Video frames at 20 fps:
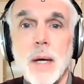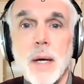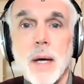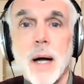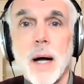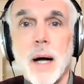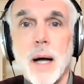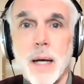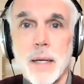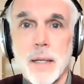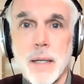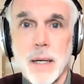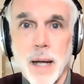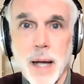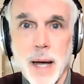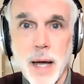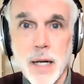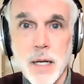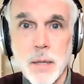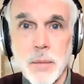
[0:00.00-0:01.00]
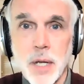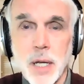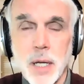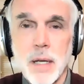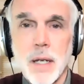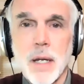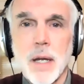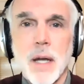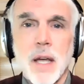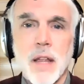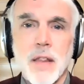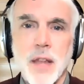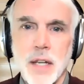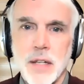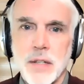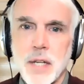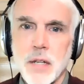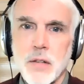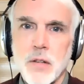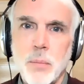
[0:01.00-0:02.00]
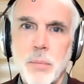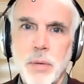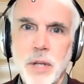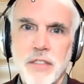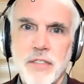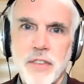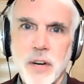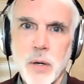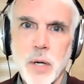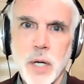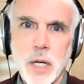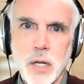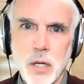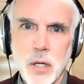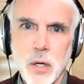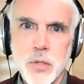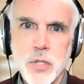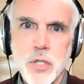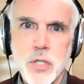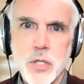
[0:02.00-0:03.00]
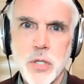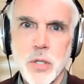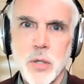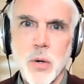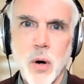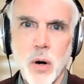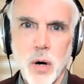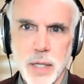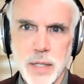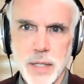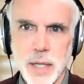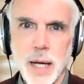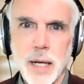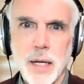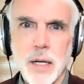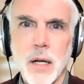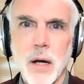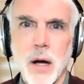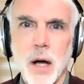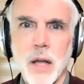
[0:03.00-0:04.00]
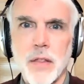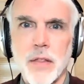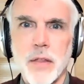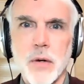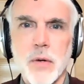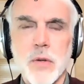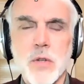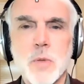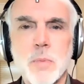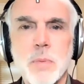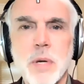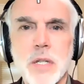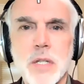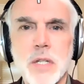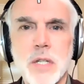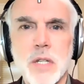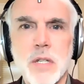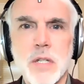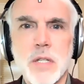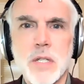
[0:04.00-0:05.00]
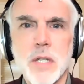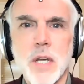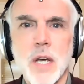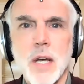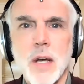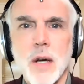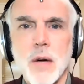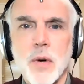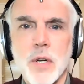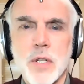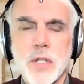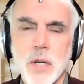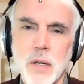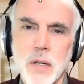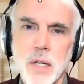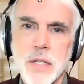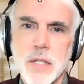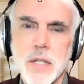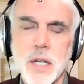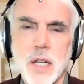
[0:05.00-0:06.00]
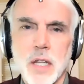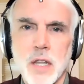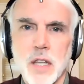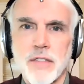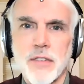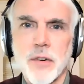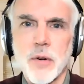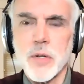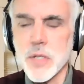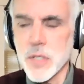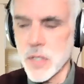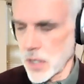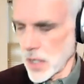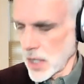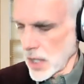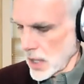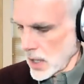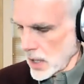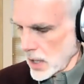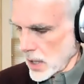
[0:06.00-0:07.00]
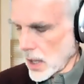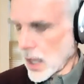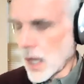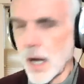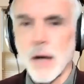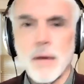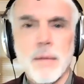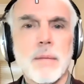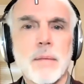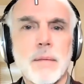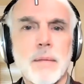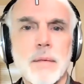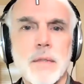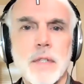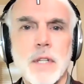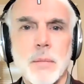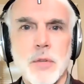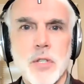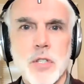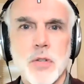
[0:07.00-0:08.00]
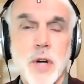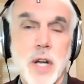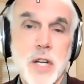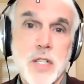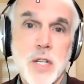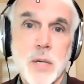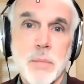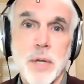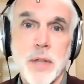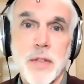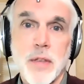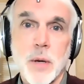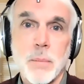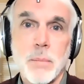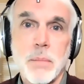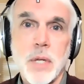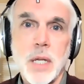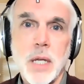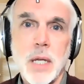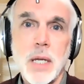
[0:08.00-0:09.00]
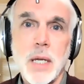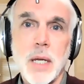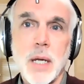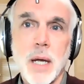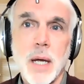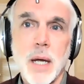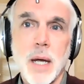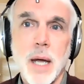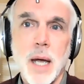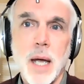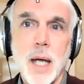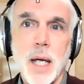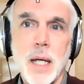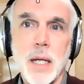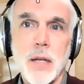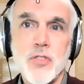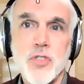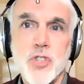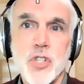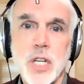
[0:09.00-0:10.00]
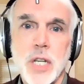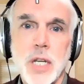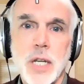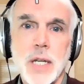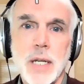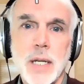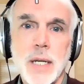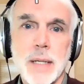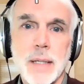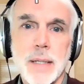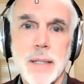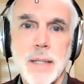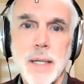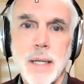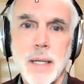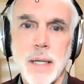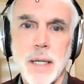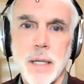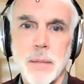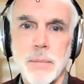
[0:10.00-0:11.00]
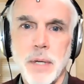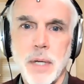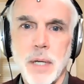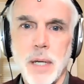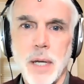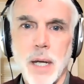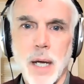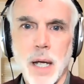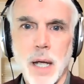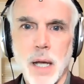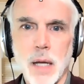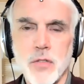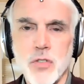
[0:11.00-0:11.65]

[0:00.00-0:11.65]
and anatomy, they tend to be very close to or exactly on those pitches, which are listed in the first demonstration, but they're B, A, G, D, B, A,